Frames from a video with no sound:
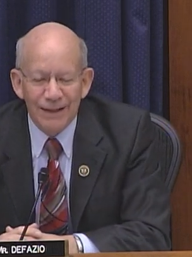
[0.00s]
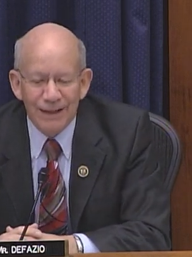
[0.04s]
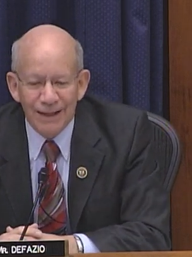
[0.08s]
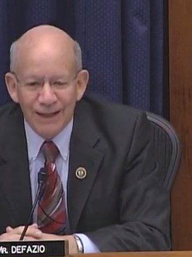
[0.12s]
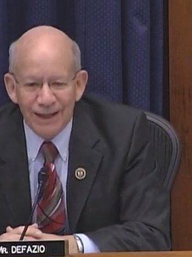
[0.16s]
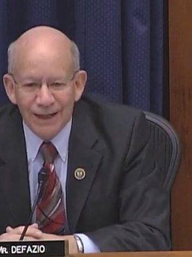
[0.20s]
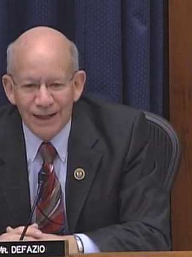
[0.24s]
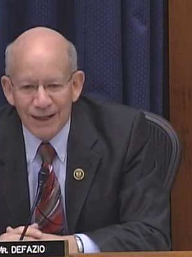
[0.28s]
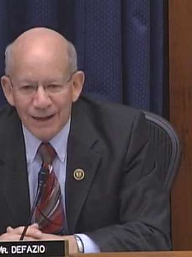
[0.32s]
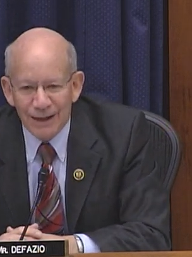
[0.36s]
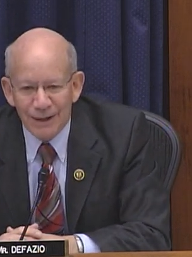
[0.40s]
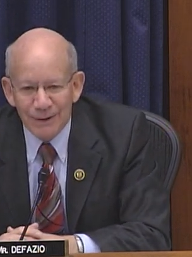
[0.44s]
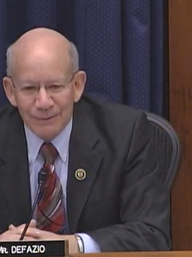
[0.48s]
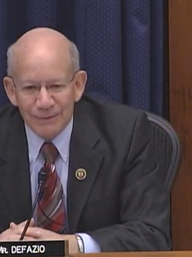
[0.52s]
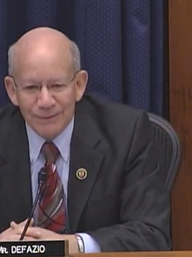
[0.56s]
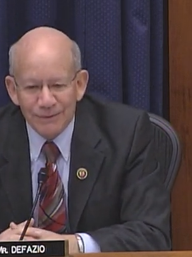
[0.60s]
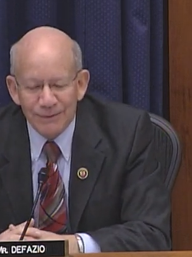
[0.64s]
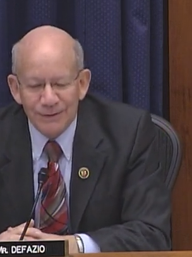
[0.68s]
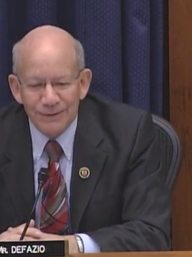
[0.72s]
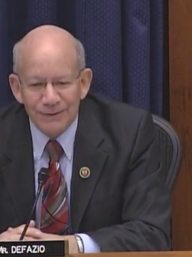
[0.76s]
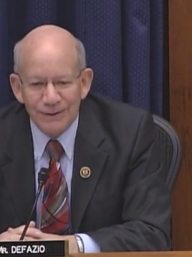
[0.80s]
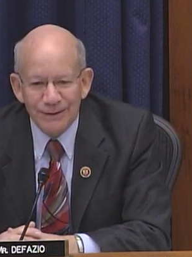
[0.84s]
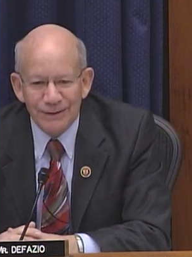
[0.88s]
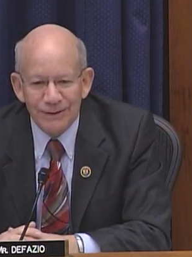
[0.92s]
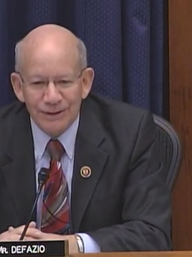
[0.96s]
Uh,
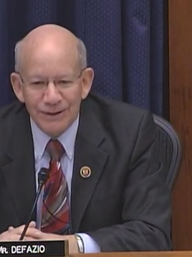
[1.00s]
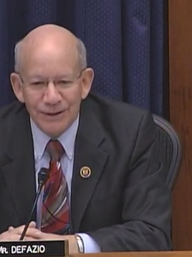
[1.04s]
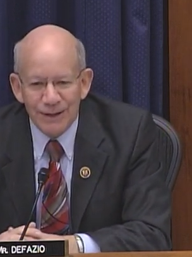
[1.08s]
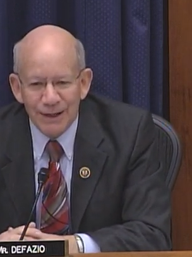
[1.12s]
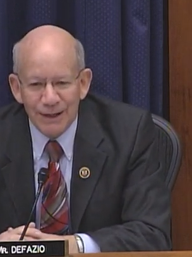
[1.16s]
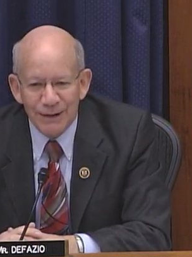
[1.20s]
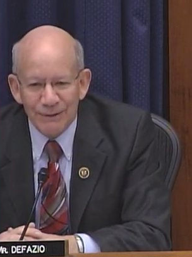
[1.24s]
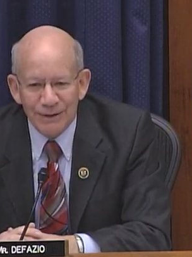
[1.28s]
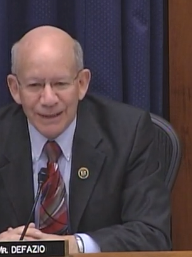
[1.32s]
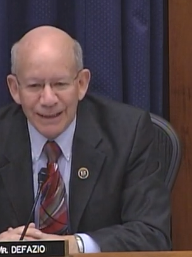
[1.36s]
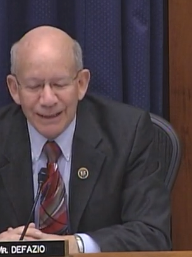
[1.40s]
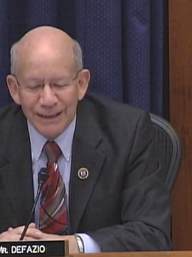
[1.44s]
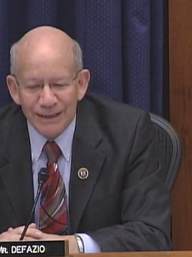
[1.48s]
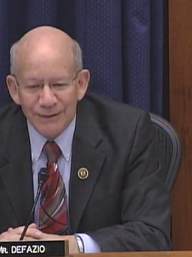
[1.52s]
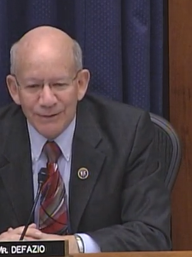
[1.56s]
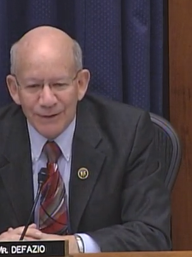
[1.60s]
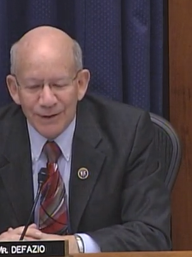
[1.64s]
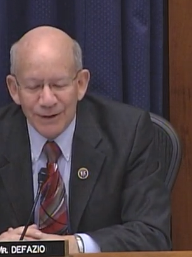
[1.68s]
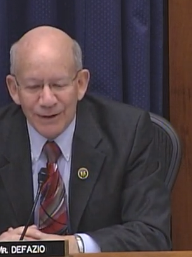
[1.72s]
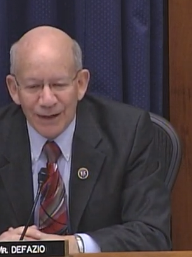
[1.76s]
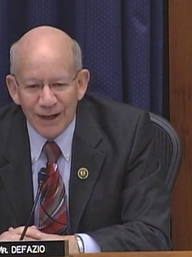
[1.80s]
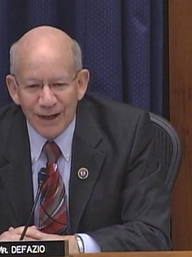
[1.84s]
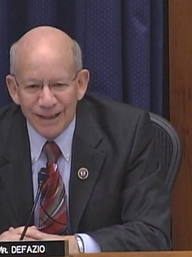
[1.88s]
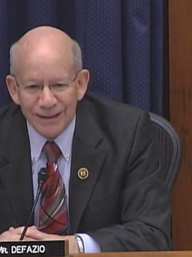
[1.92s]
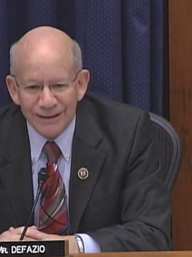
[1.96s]
do you have any
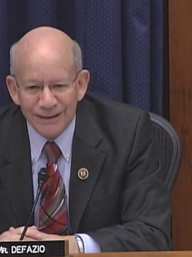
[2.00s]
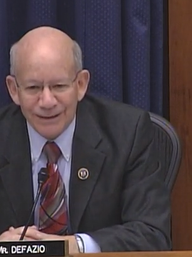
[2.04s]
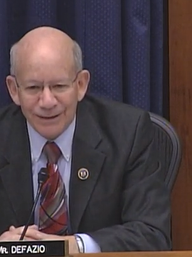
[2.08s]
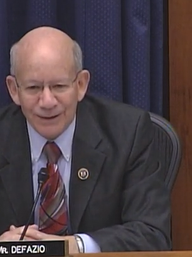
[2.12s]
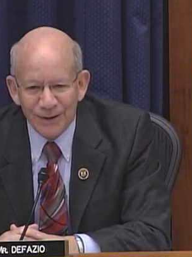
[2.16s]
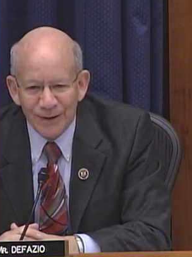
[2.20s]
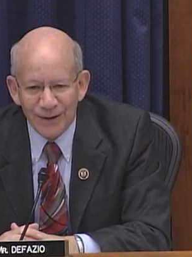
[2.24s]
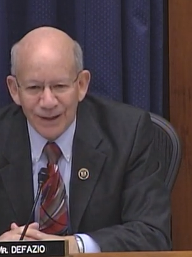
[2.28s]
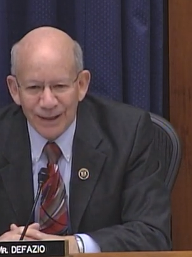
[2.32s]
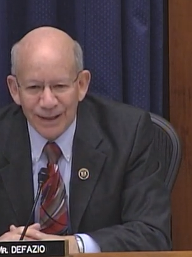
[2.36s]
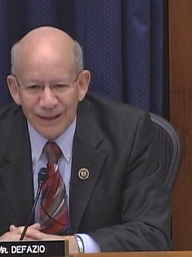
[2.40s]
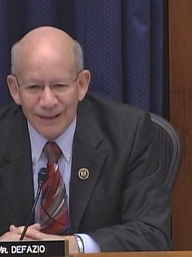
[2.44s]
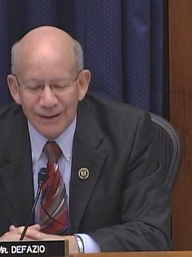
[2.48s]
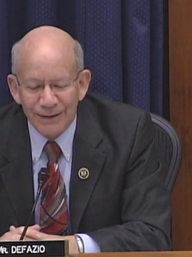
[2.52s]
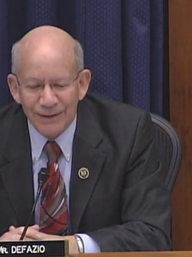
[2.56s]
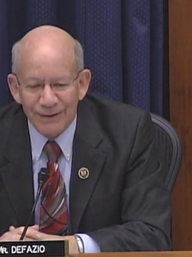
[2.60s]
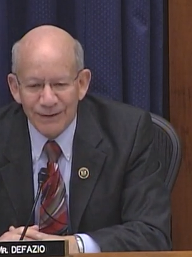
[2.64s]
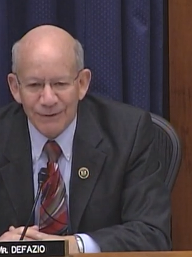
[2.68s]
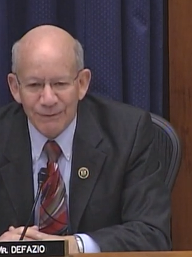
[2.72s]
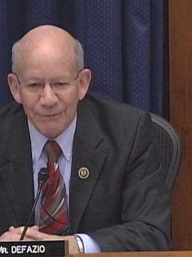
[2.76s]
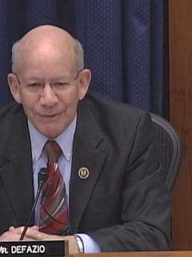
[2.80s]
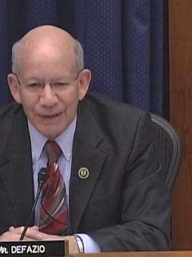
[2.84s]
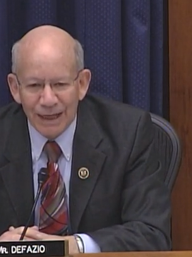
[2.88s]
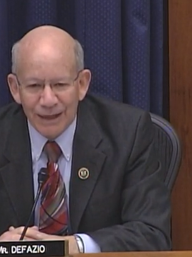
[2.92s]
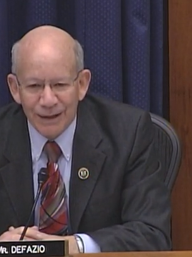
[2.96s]
thoughts on
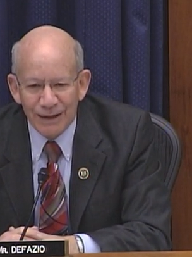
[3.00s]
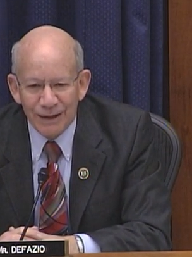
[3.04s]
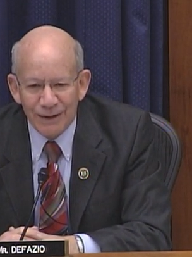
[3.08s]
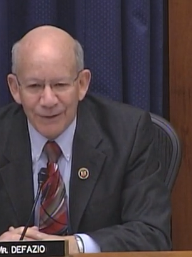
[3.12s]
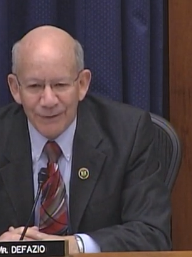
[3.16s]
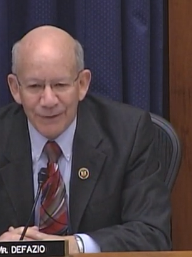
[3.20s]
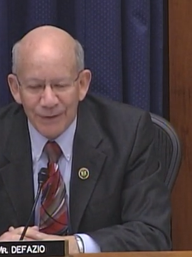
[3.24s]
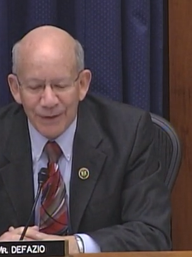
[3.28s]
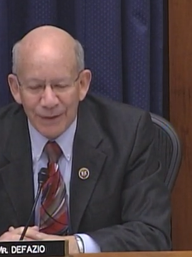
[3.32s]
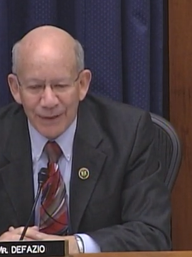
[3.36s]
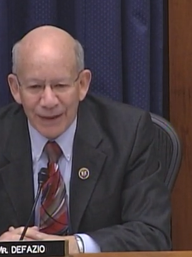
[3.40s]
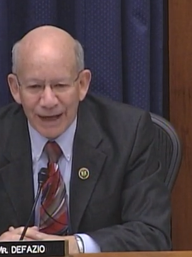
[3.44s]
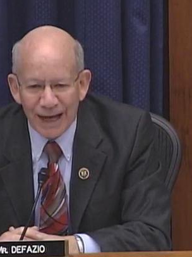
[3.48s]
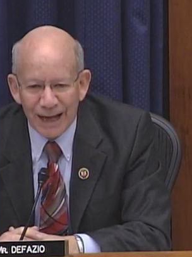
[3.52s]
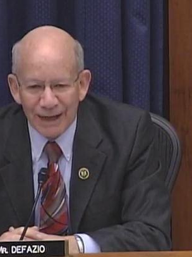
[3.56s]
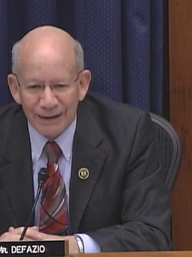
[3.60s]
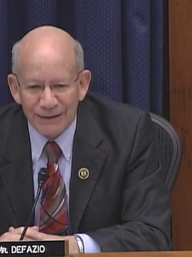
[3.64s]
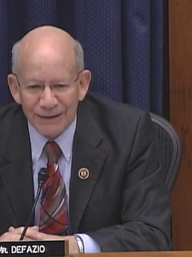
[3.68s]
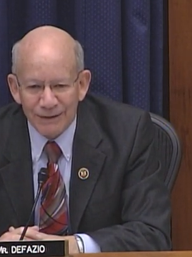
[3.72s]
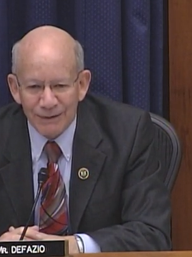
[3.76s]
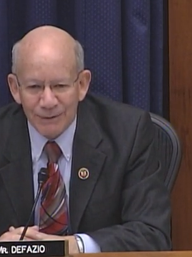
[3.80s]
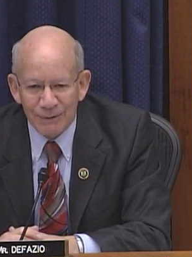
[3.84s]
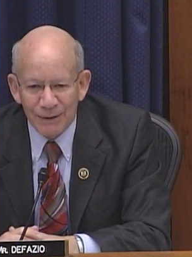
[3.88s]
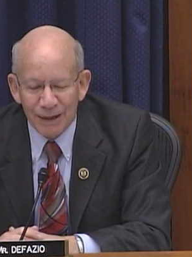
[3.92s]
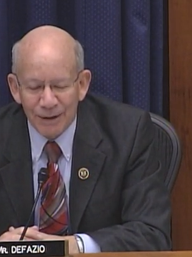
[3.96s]
uh, that?
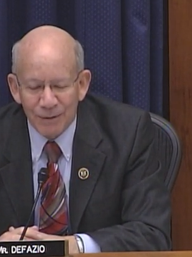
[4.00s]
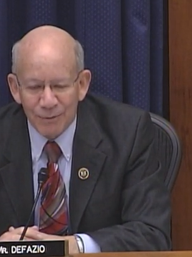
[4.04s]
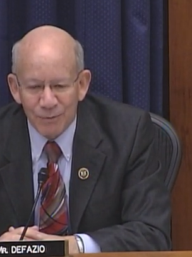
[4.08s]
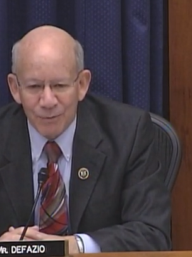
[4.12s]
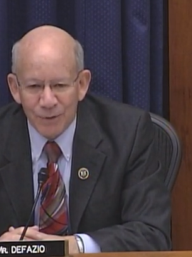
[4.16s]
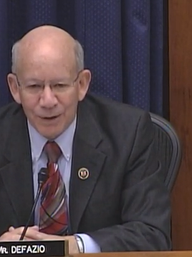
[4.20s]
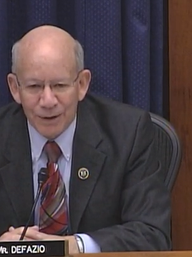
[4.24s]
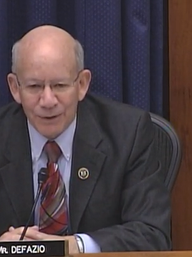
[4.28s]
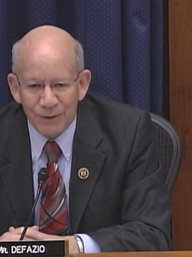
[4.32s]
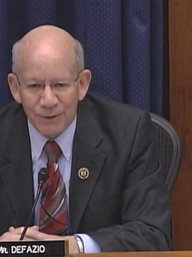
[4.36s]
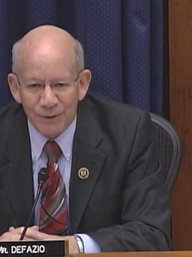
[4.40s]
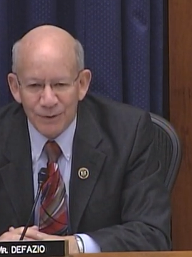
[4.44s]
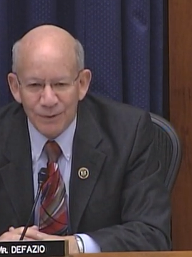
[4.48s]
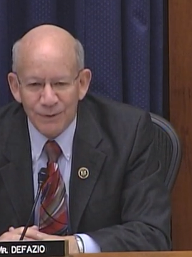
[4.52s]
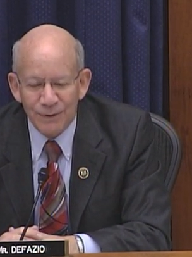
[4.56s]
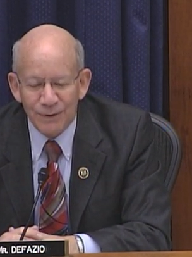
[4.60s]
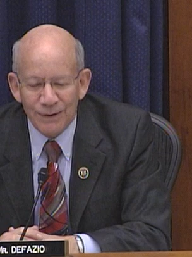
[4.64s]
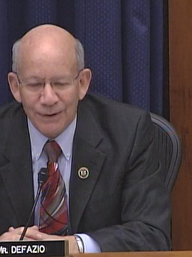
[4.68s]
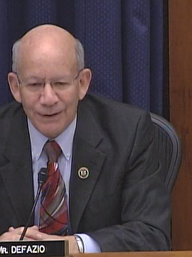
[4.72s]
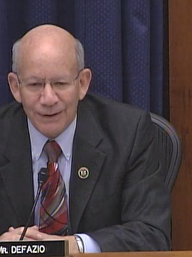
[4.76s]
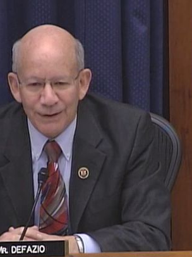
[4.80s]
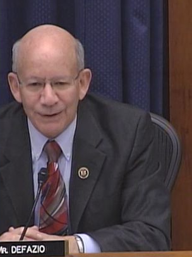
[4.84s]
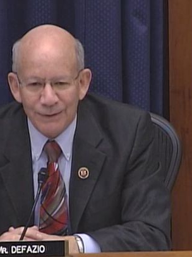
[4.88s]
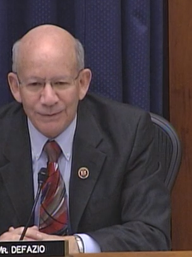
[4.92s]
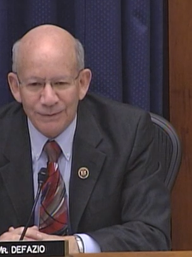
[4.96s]
Uh, whether
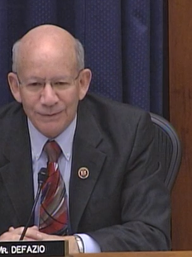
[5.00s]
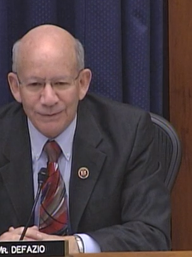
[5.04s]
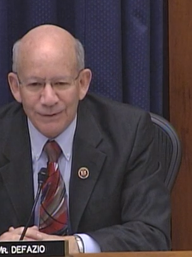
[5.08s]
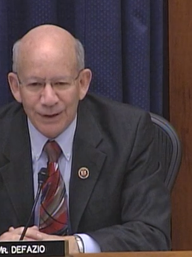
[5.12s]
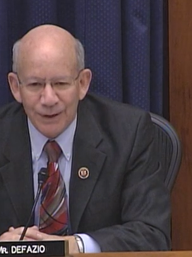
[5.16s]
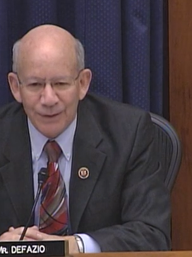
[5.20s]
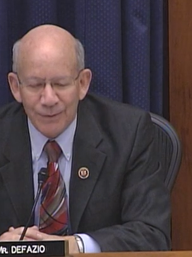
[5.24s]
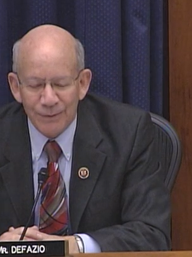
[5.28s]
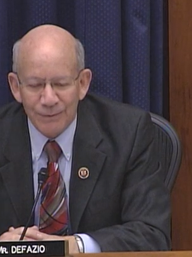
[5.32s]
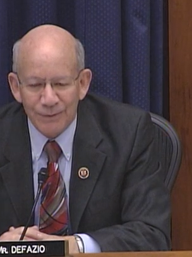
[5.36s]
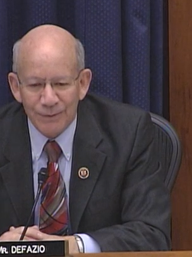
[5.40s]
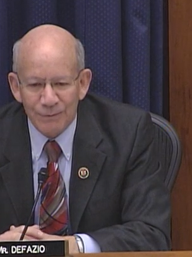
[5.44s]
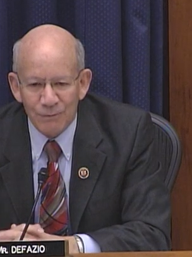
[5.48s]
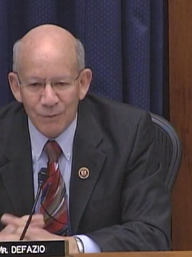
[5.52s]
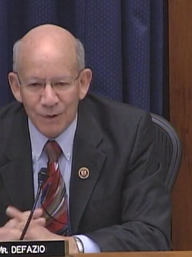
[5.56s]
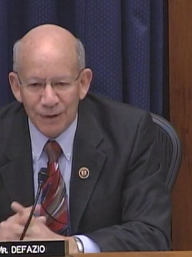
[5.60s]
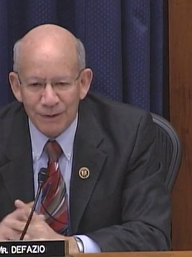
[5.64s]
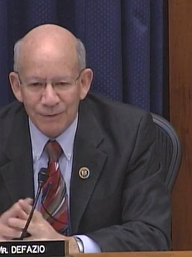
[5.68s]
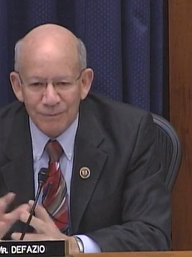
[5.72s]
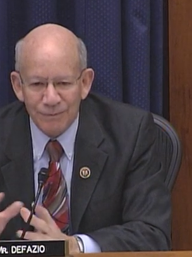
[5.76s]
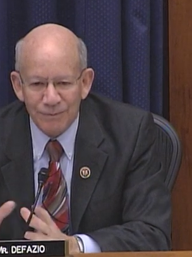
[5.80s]
uh, you know what